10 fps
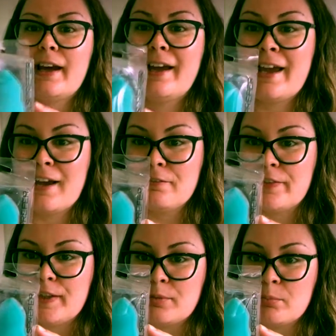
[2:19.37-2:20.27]
I
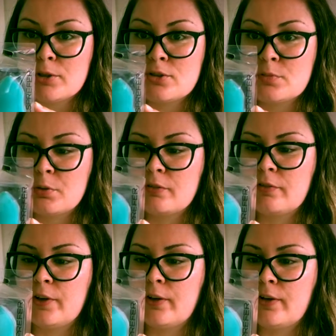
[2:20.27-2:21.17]
have the Models
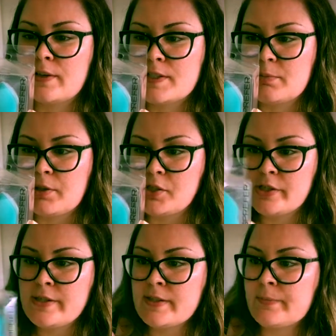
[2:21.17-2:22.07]
Prefer
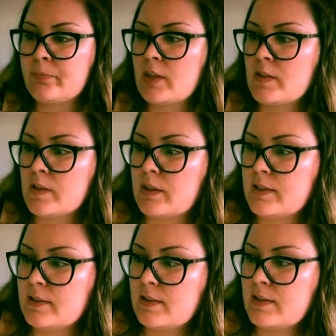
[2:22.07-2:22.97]
sponges. So
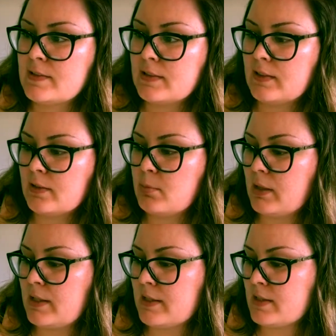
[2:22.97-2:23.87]
this is the
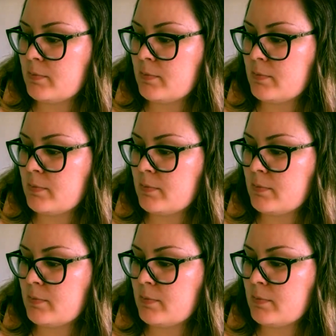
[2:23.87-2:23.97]
blending